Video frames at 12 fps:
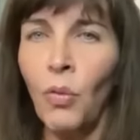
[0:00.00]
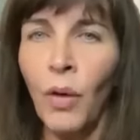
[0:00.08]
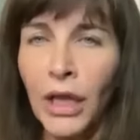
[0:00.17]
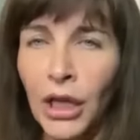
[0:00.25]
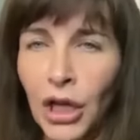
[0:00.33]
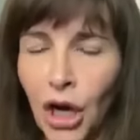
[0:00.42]

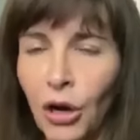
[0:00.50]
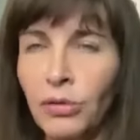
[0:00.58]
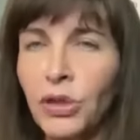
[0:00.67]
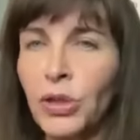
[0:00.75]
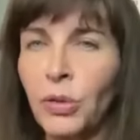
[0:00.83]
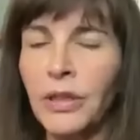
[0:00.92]
will
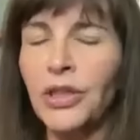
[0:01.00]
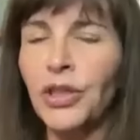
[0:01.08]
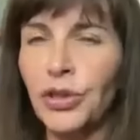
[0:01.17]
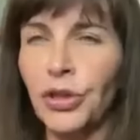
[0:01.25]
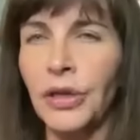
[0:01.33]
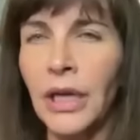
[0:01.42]
go
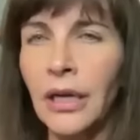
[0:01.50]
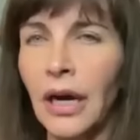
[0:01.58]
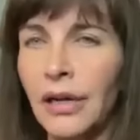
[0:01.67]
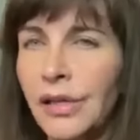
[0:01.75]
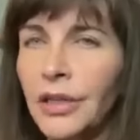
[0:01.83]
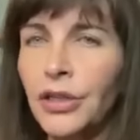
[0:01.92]
towards turning
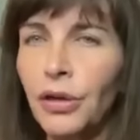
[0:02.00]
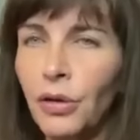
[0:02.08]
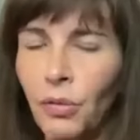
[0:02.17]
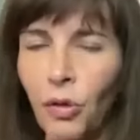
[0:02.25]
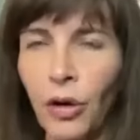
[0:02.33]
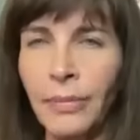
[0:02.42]
Gaza into
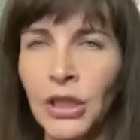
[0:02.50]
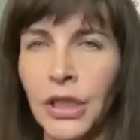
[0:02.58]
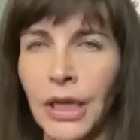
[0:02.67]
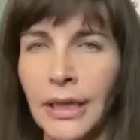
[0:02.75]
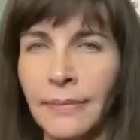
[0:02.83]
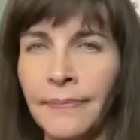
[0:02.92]
a war
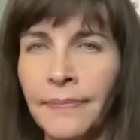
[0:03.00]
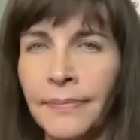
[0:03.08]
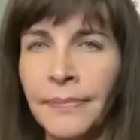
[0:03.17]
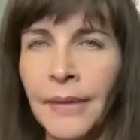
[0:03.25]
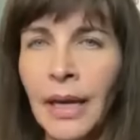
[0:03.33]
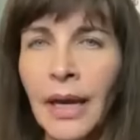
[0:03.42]
machine.
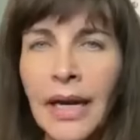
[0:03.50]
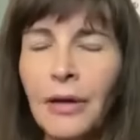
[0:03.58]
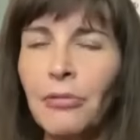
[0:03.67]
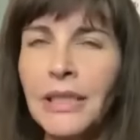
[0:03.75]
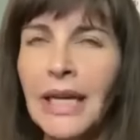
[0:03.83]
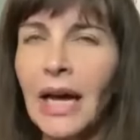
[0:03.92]
And I would
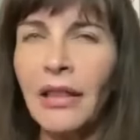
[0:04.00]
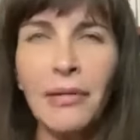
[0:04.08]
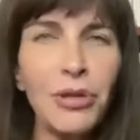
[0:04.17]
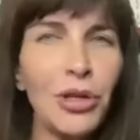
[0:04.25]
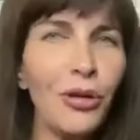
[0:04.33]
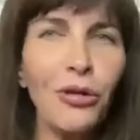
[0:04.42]
tell them,
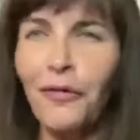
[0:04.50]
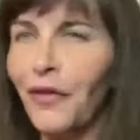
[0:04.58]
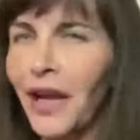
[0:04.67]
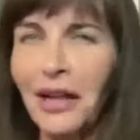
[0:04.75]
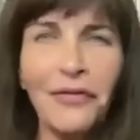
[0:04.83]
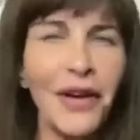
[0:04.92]
you feel
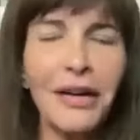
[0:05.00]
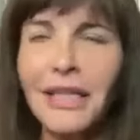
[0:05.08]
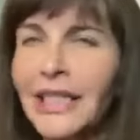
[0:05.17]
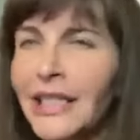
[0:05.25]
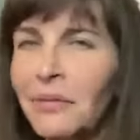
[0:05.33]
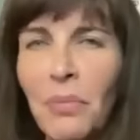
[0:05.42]
very
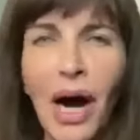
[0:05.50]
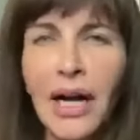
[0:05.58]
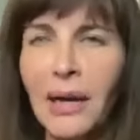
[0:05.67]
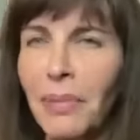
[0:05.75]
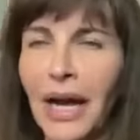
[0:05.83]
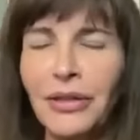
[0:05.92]
smug
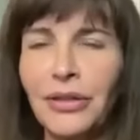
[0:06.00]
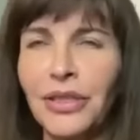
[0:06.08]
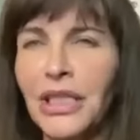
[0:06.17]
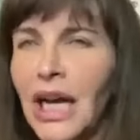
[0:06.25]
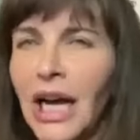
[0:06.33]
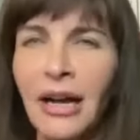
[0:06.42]
about
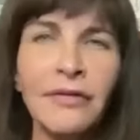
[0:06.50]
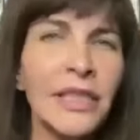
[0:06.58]
yourselves